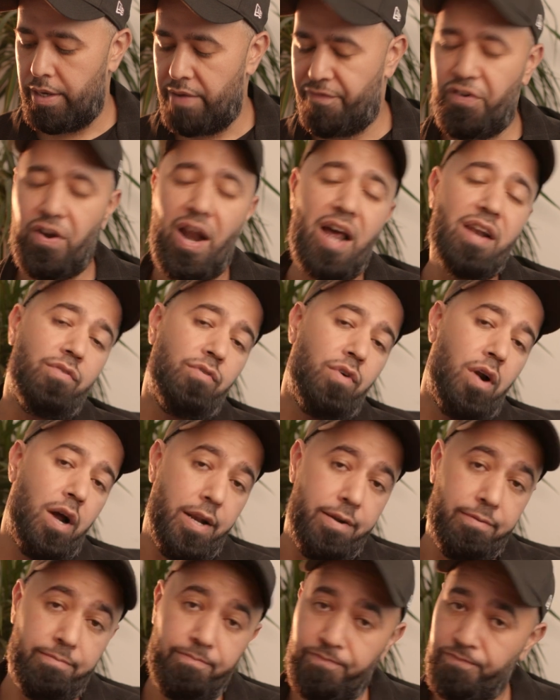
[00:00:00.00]
If you're on the
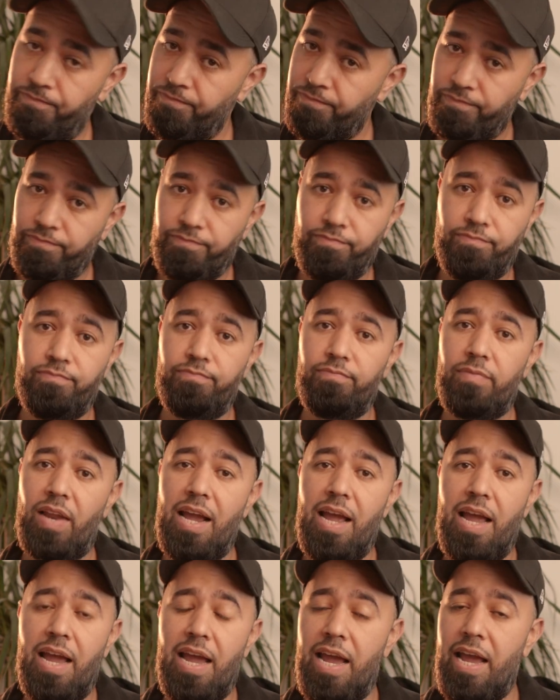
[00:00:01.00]
run
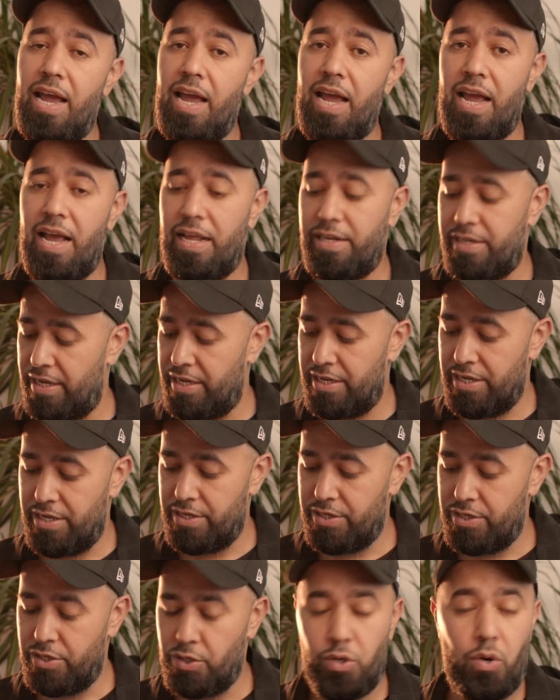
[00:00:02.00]
and
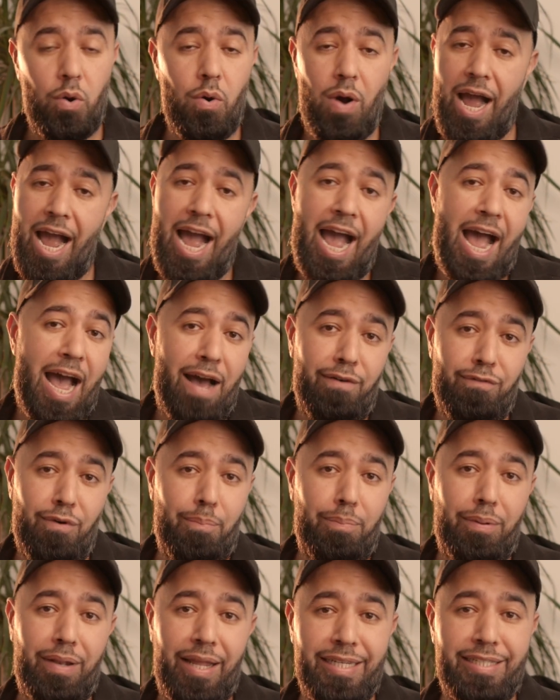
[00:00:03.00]
you don't have a
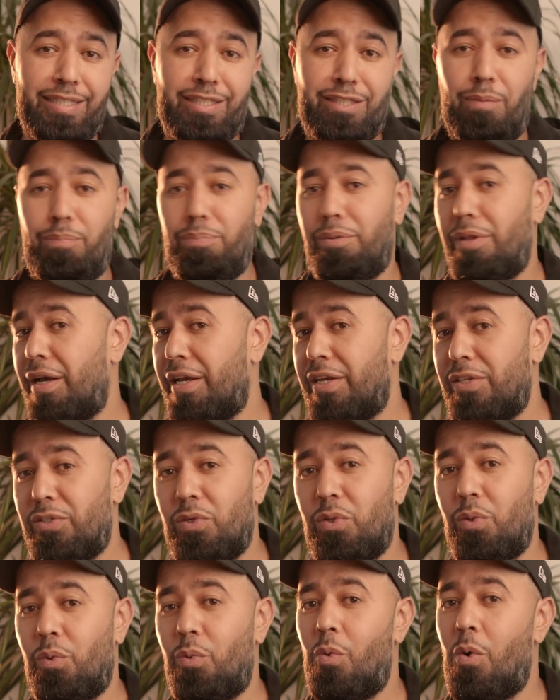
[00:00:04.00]
place to plug
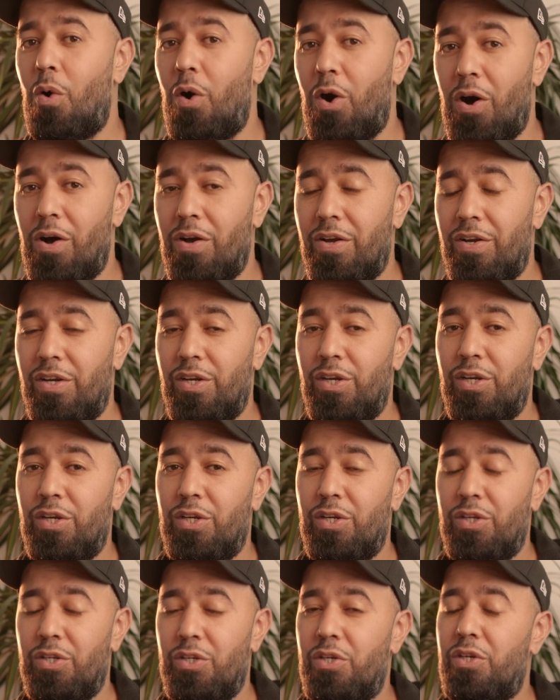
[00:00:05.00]
into the wall,
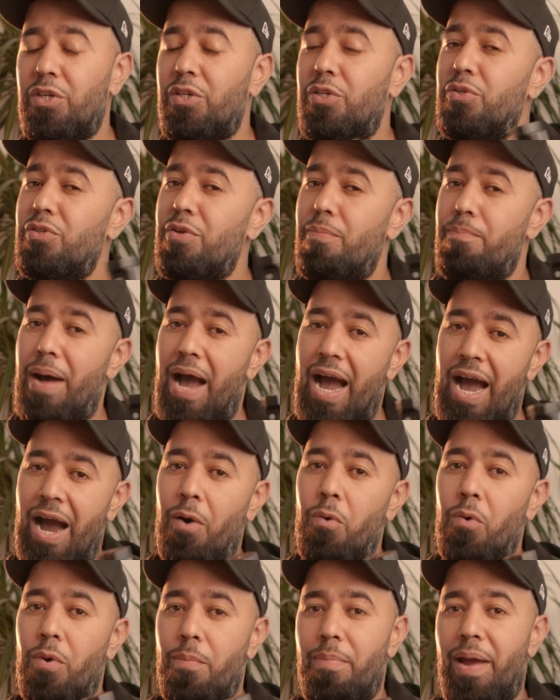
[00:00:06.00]
you could use a
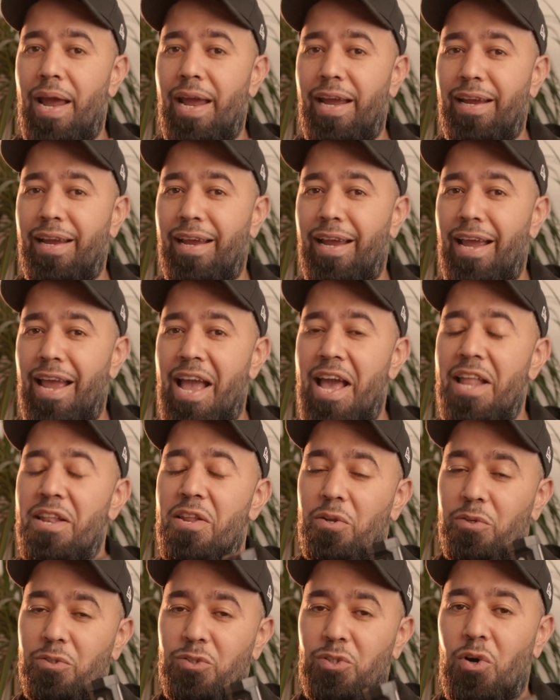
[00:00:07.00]
power bank and
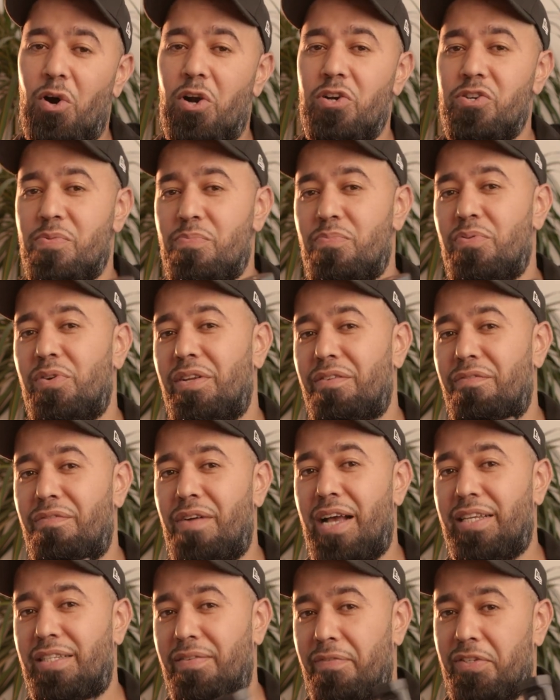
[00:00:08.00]
it'll charge it pretty
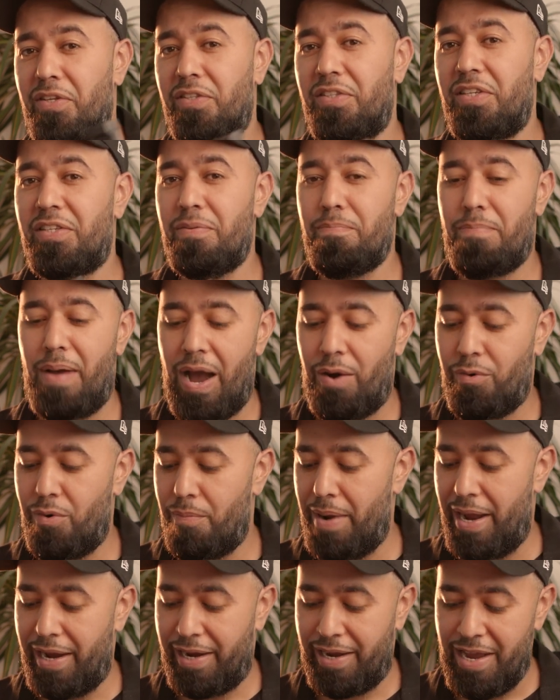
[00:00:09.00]
fast. If it's a decent power
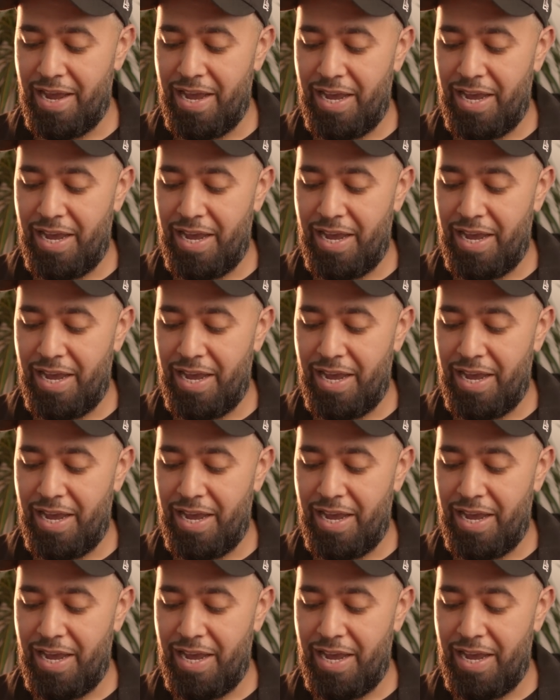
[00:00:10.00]
bank,